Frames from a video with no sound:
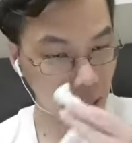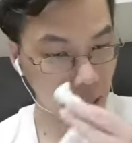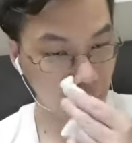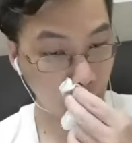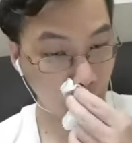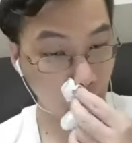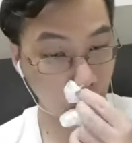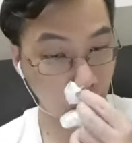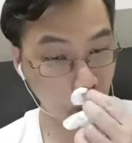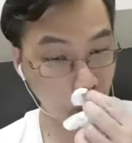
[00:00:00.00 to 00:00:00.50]

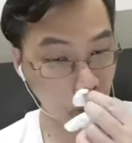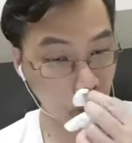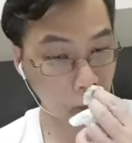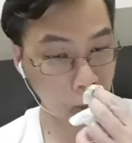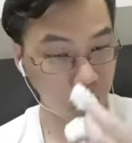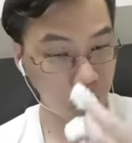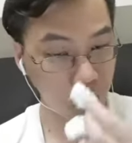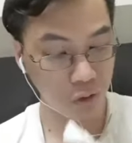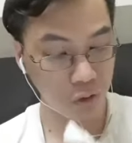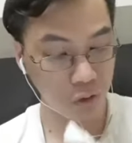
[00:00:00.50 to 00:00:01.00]
if a
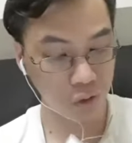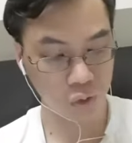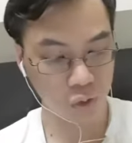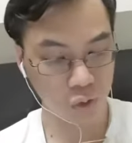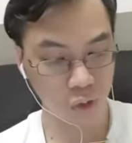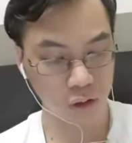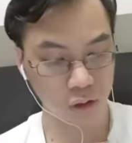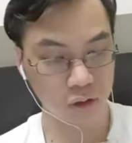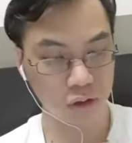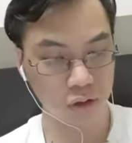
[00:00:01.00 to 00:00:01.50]
crew's
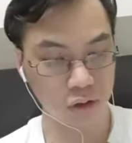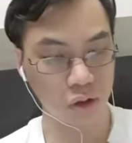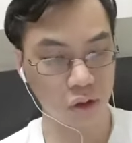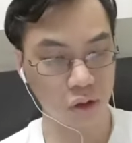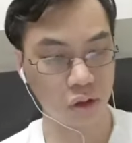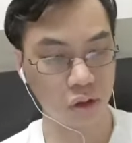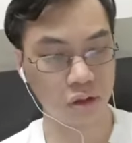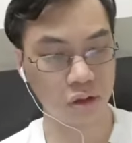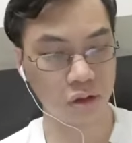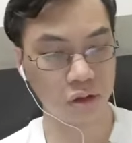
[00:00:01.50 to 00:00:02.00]
quality
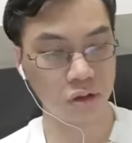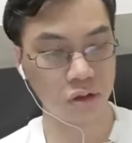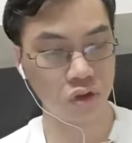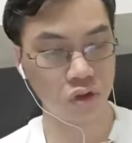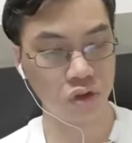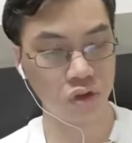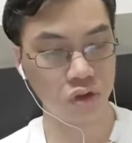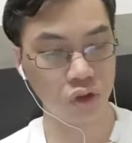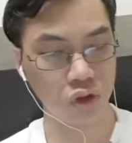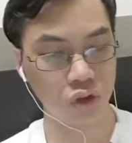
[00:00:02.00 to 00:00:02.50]
score is
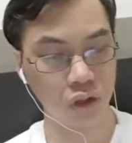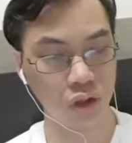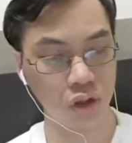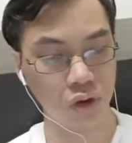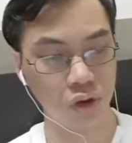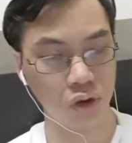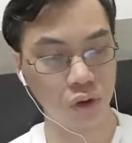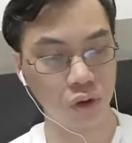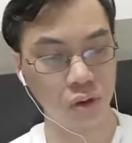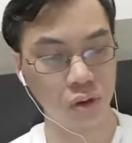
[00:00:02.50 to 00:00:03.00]
3 or
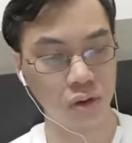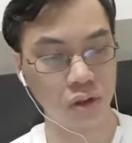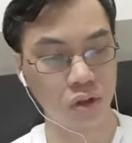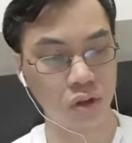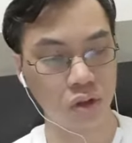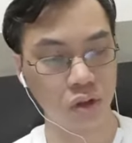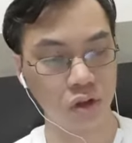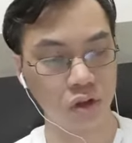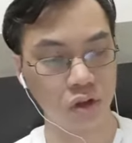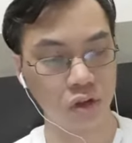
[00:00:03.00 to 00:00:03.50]
lower the
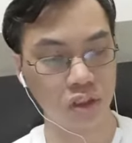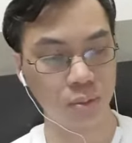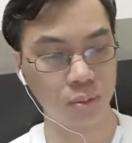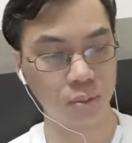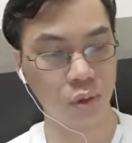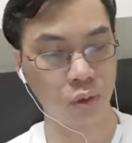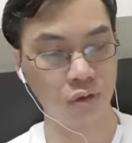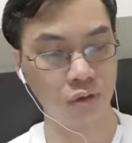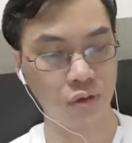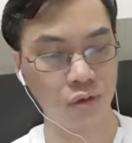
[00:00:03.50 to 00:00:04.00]
score increases by
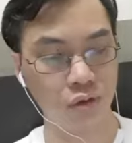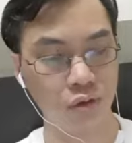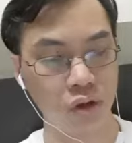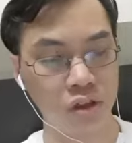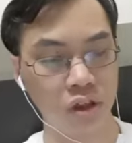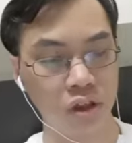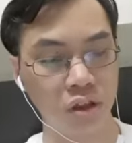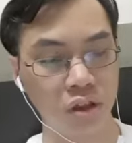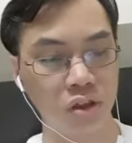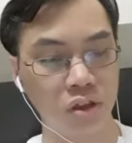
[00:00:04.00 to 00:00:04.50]
1 for
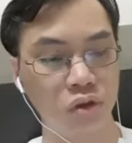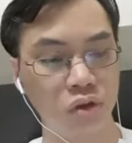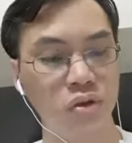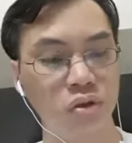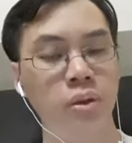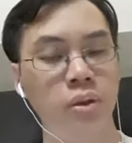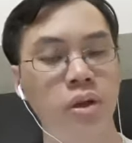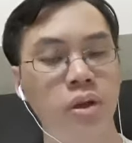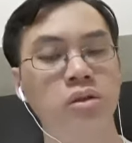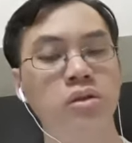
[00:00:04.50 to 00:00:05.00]
each day the crew
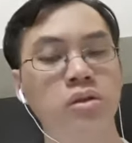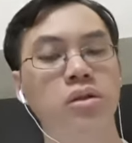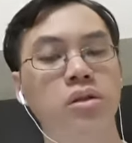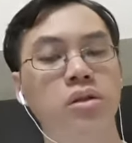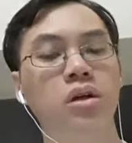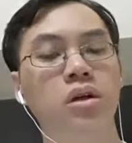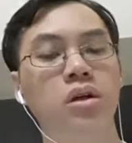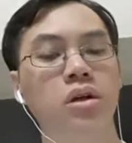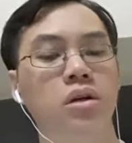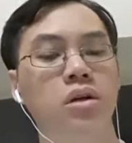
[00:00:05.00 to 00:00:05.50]
spends
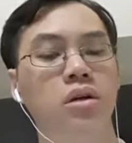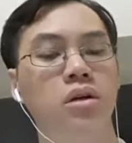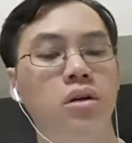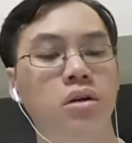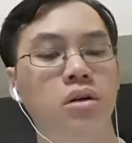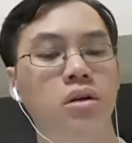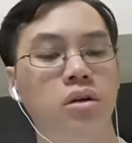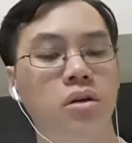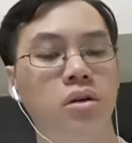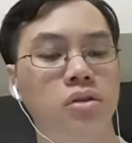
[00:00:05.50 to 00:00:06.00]

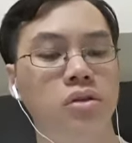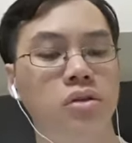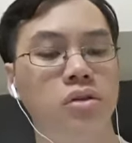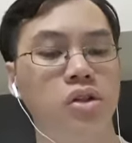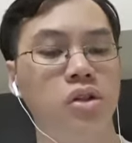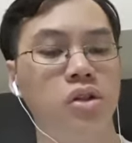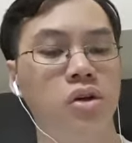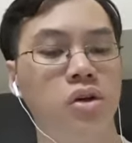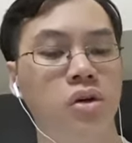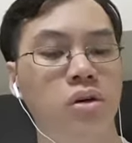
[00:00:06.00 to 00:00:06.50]
on
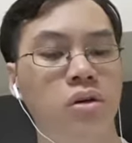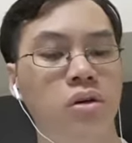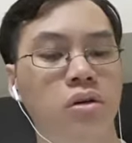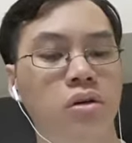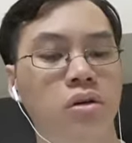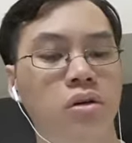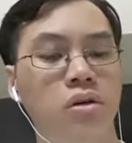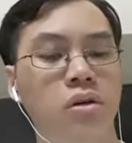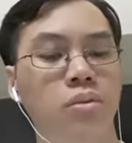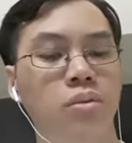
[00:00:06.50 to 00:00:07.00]
shore
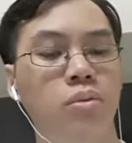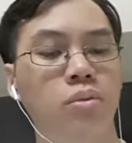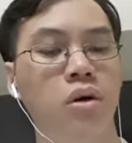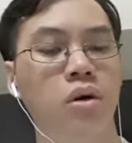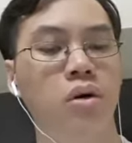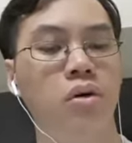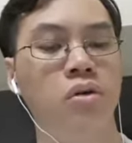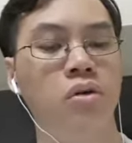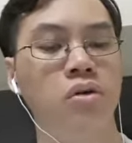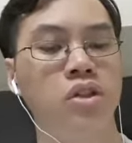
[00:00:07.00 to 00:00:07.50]
or on port
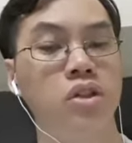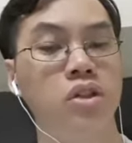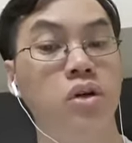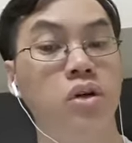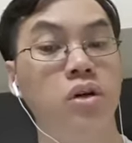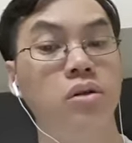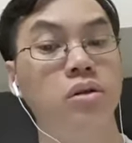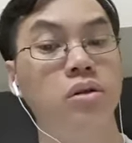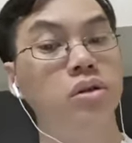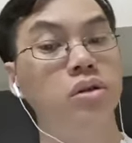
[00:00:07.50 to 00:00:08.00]
or shore
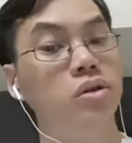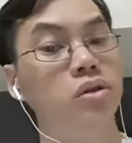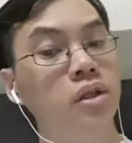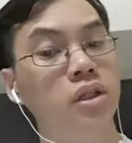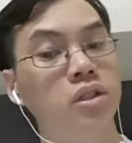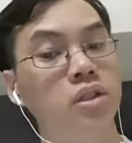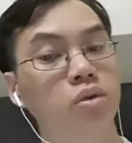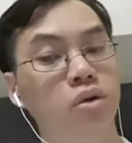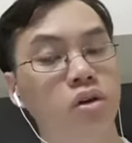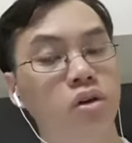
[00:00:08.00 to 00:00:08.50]
so
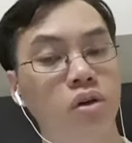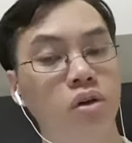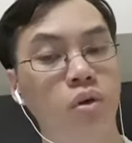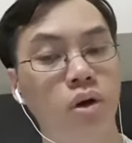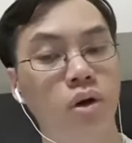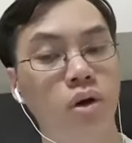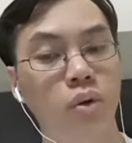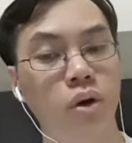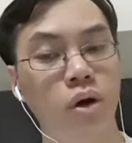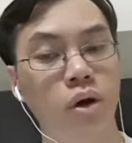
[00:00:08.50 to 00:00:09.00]
that's already
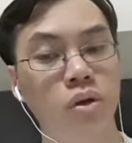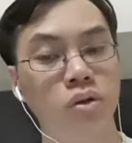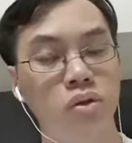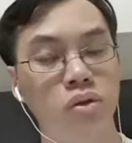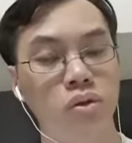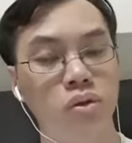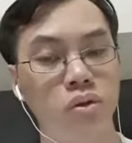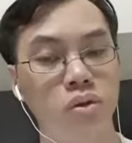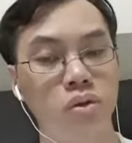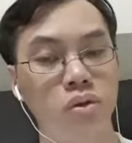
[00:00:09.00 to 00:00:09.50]
one way
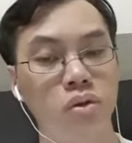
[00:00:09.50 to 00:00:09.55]
to